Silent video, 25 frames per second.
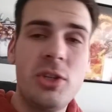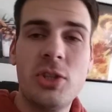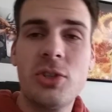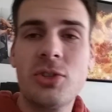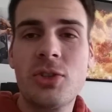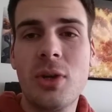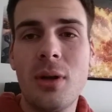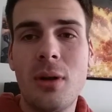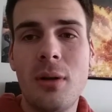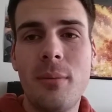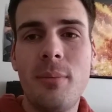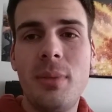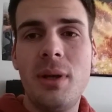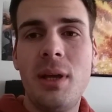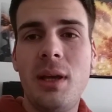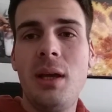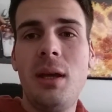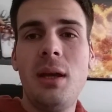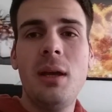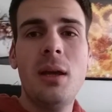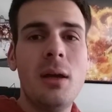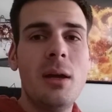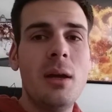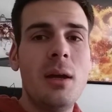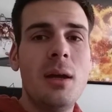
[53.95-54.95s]
we're just going to
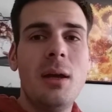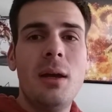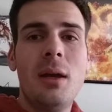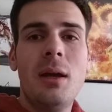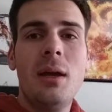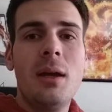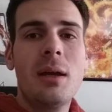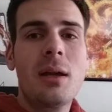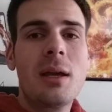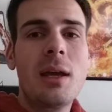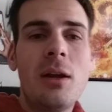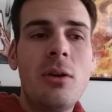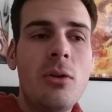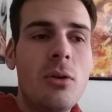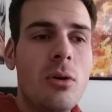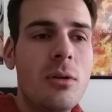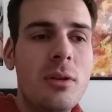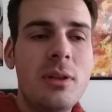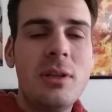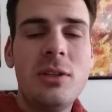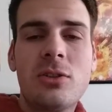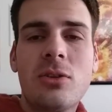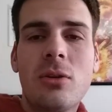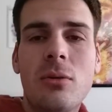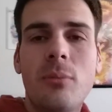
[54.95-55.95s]
be getting
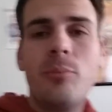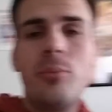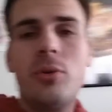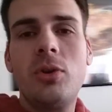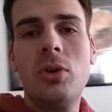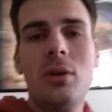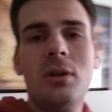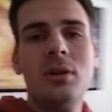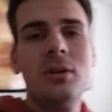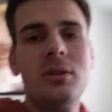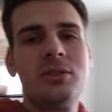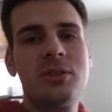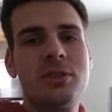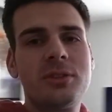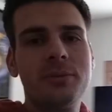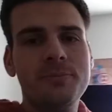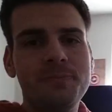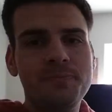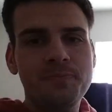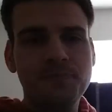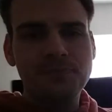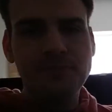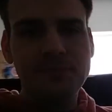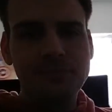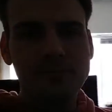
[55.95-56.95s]
all these
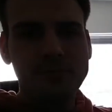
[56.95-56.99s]
computers